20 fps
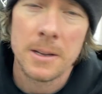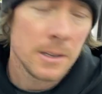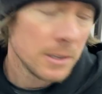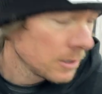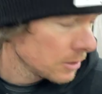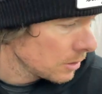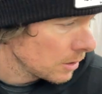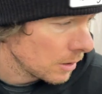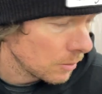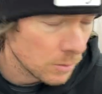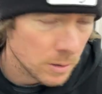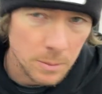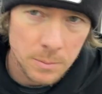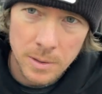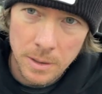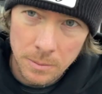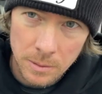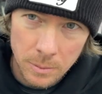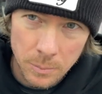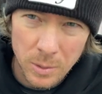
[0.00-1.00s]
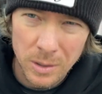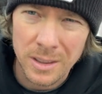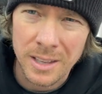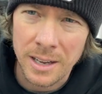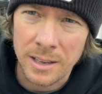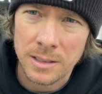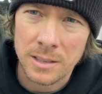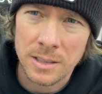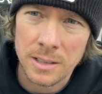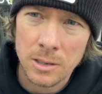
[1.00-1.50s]
So I wanna be able to put
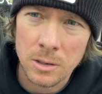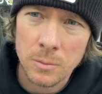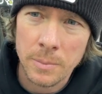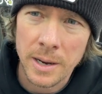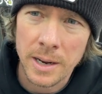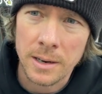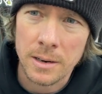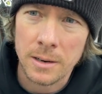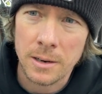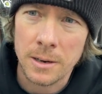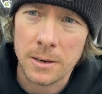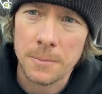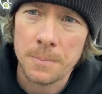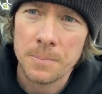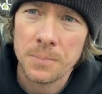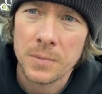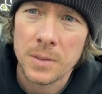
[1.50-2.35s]
that seal back on.